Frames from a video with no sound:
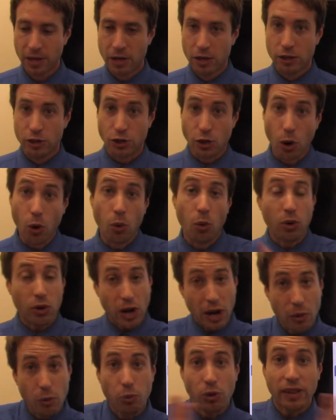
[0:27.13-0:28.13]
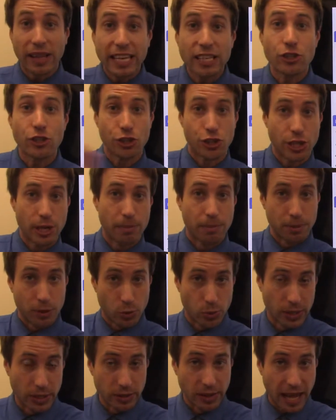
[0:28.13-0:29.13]
So a relationship
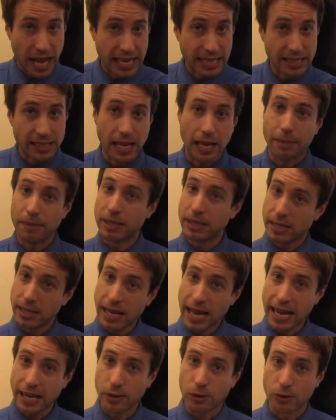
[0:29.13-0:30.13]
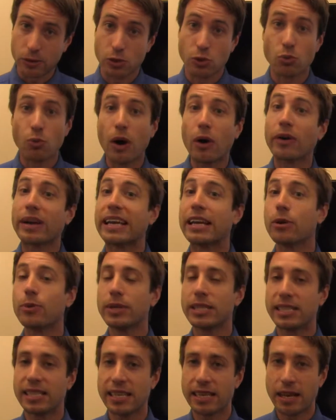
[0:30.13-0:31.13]
between line segments and angles. Well, here we
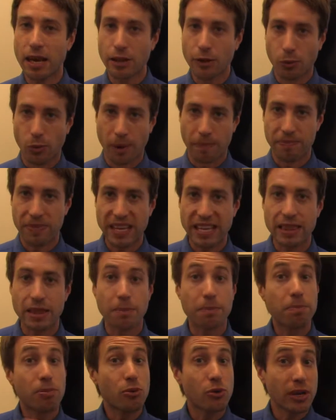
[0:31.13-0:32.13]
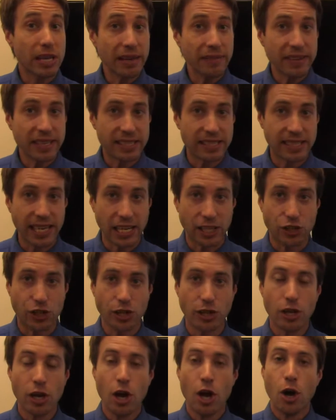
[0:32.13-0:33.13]
see another one. In the previous
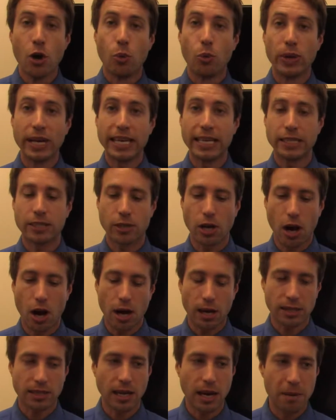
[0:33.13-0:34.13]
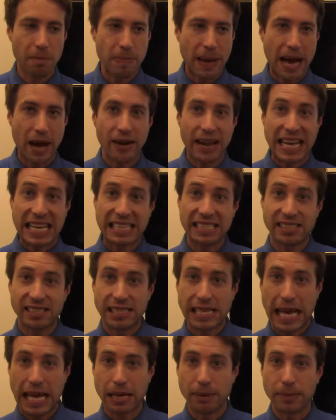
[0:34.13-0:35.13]
section, we talked about a
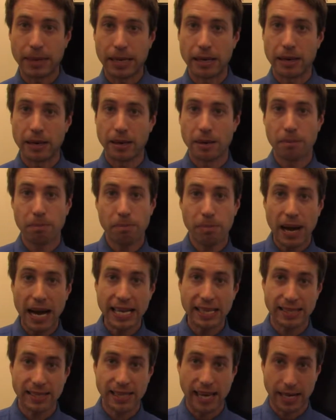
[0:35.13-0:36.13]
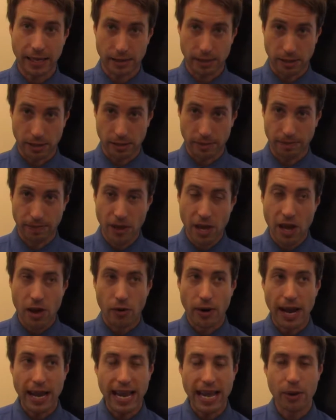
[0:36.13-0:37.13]
segment bisector,
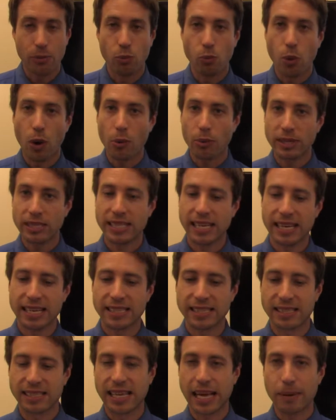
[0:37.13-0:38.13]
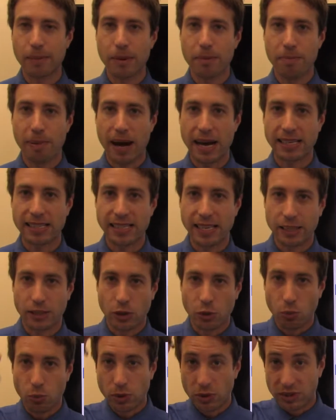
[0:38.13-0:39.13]
right? And what we said is a segment
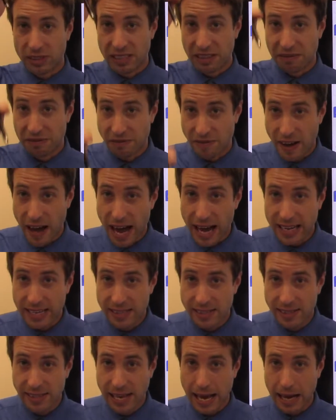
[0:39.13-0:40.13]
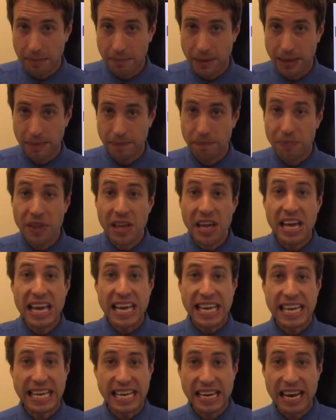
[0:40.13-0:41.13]
bisector will divide a segment
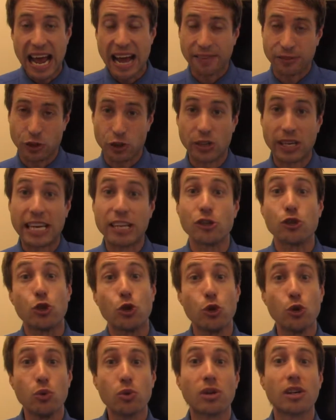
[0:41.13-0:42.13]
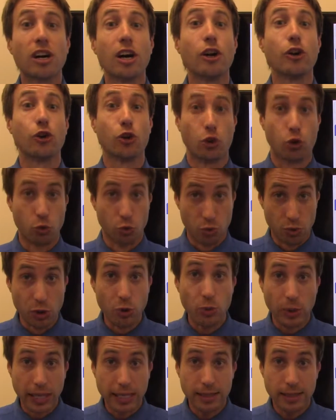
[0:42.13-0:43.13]
in half. So you get two
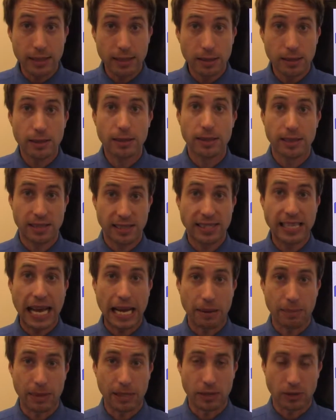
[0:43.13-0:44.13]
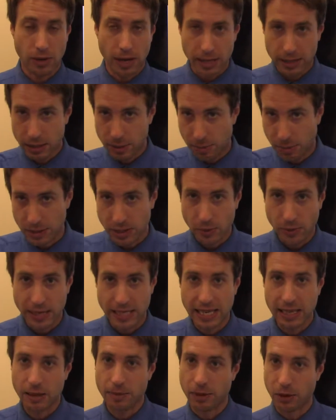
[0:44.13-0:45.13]
congruent segments, right? It splits it right
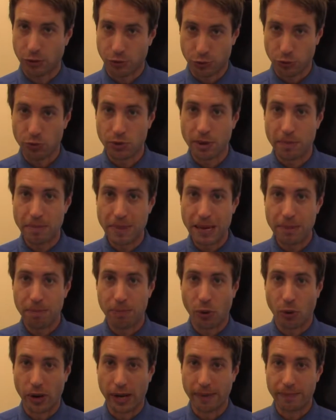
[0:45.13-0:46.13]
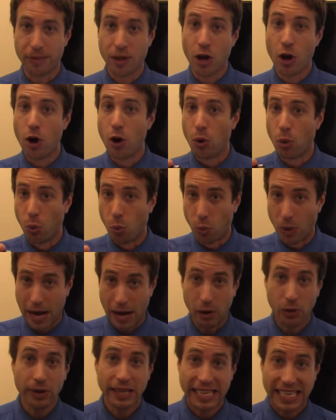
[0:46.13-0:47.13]
down the middle through the midpoint.
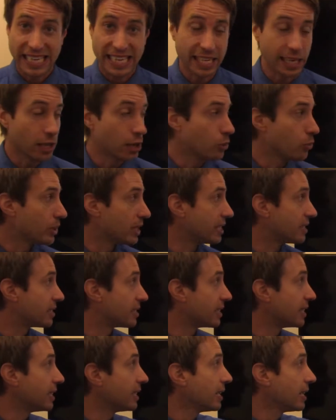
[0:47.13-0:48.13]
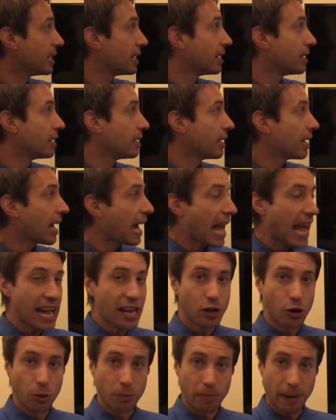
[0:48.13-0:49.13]
Well, here we see
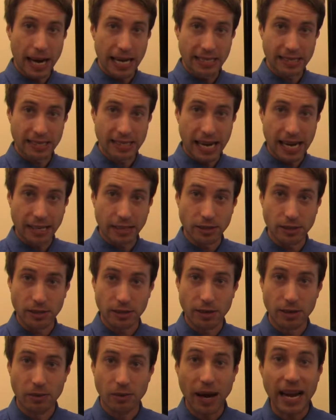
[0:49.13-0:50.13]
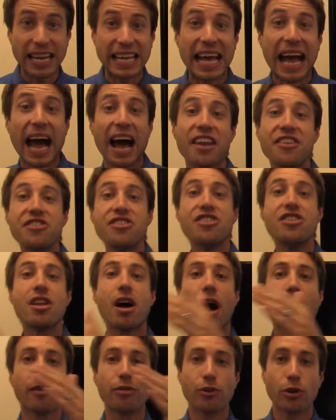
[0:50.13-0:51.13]
angle bisector, right? Yet
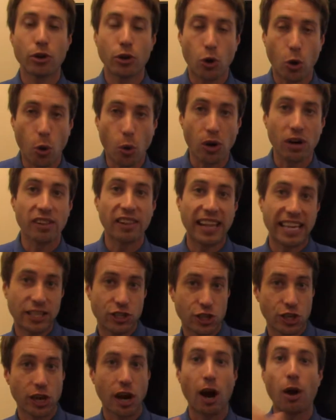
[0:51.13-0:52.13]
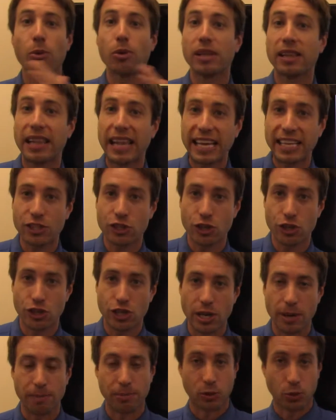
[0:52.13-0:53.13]
another correlation, a
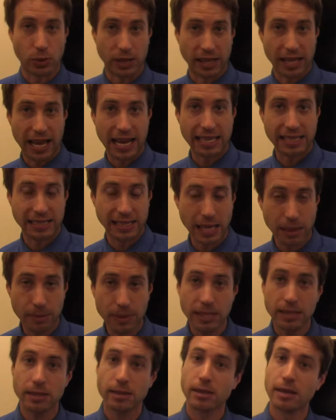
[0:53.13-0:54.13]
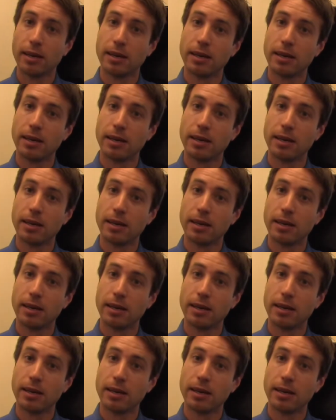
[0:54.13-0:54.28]
relationship between line segments